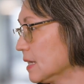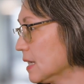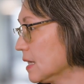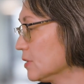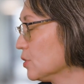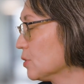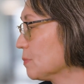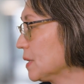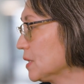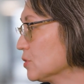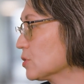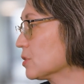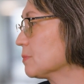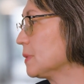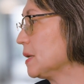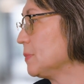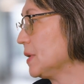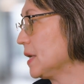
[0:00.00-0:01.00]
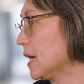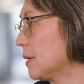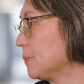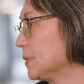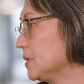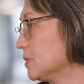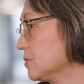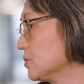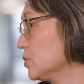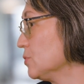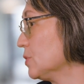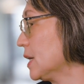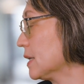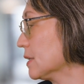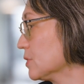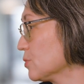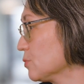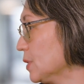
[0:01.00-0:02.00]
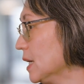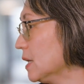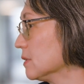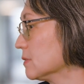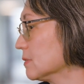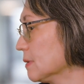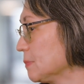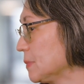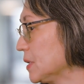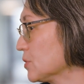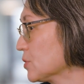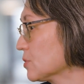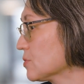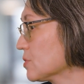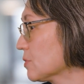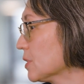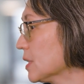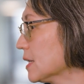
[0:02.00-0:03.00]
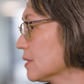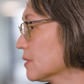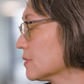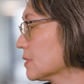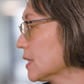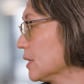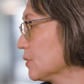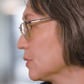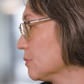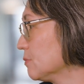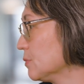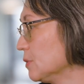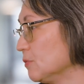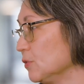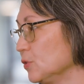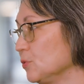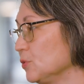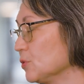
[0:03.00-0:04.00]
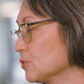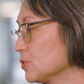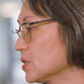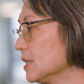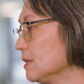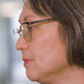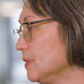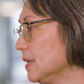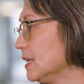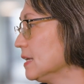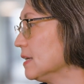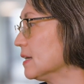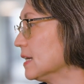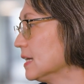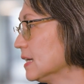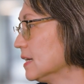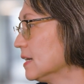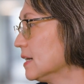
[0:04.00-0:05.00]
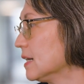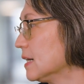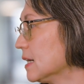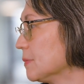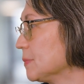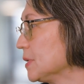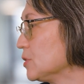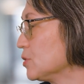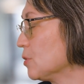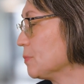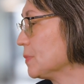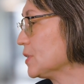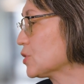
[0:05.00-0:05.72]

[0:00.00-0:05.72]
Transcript: And your mentor may be happy to do that as well. Mentors are there. They could review your CV, and don't be